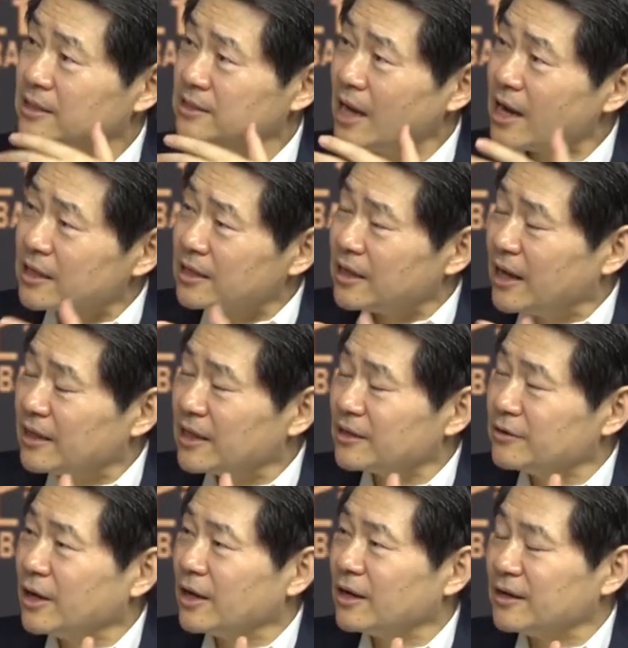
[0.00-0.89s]
exactly. I
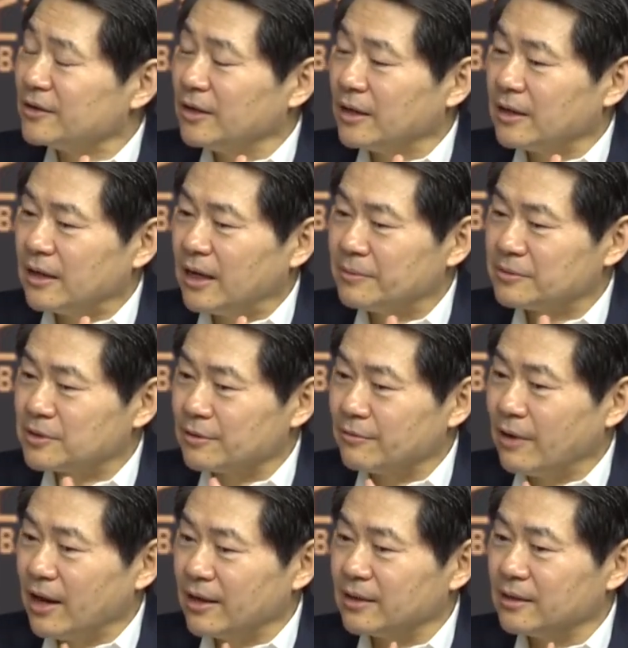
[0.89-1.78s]
think you're
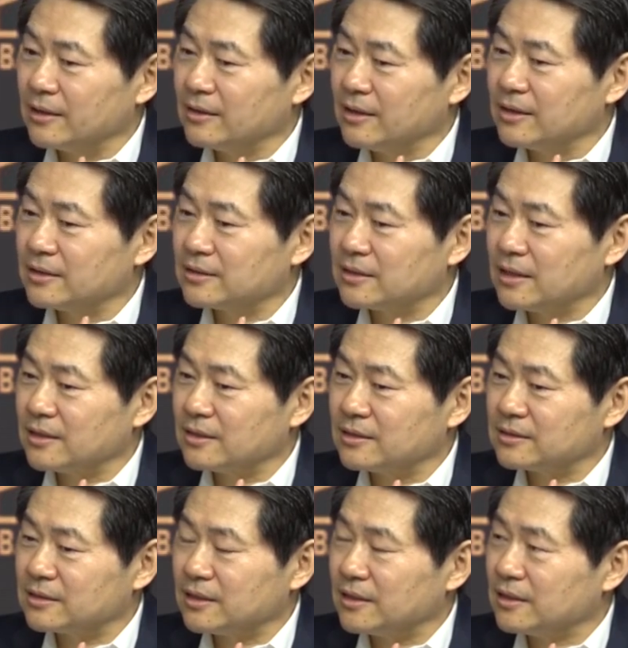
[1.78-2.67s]
absolutely right.
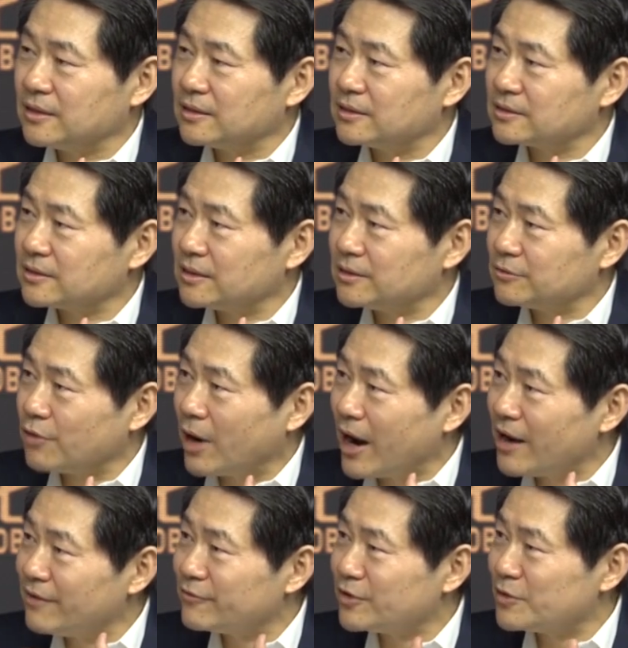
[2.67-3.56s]
There's a
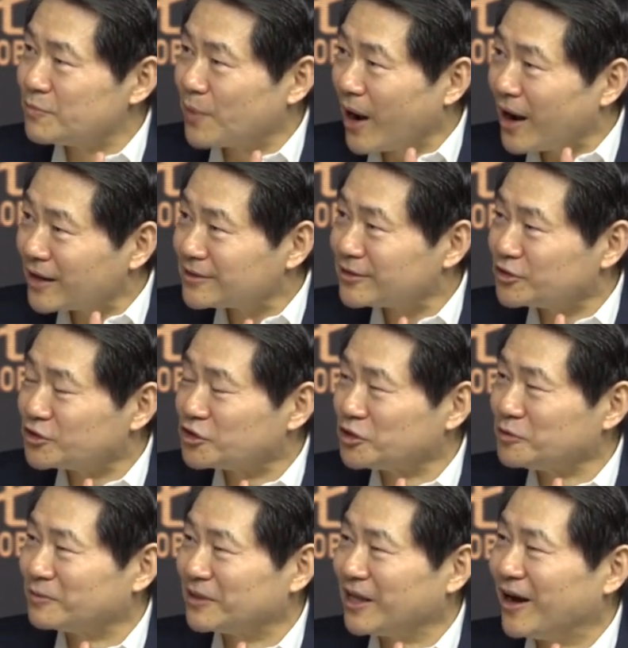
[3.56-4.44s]
rivalry
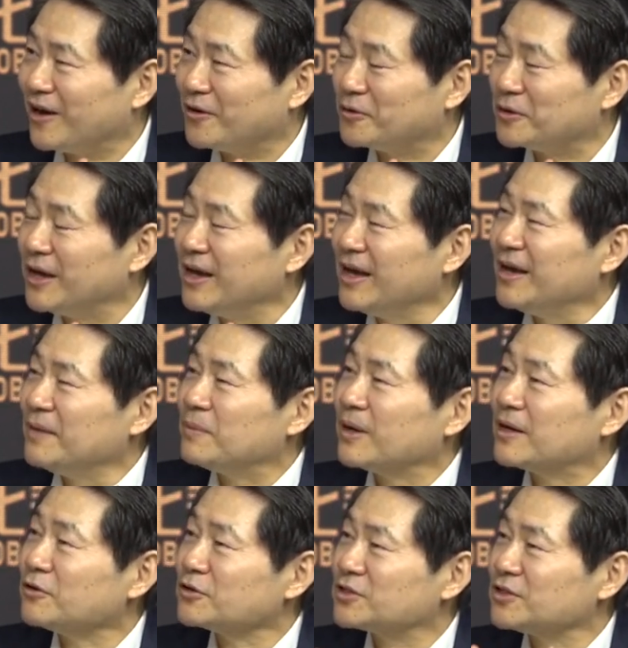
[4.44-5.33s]
partnership now,
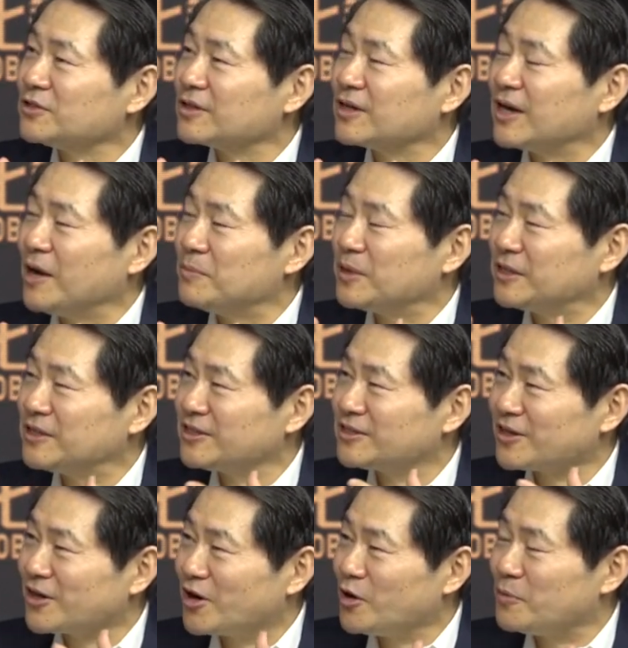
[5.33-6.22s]
but also
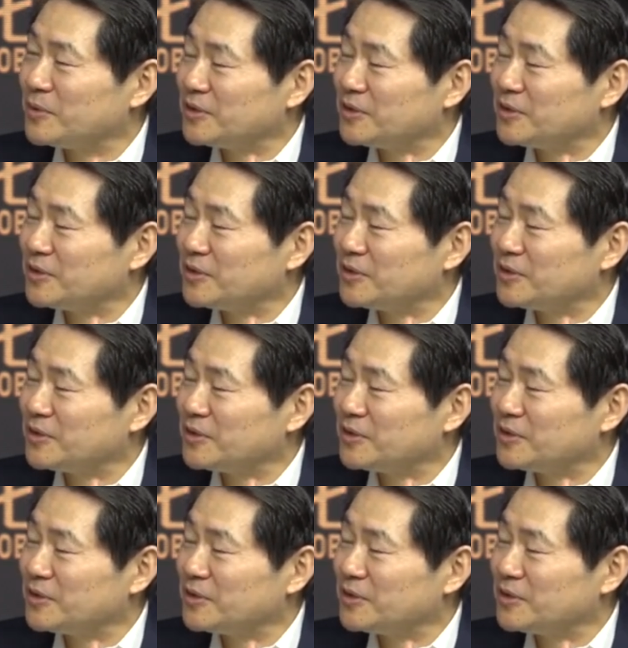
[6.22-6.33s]
cooperation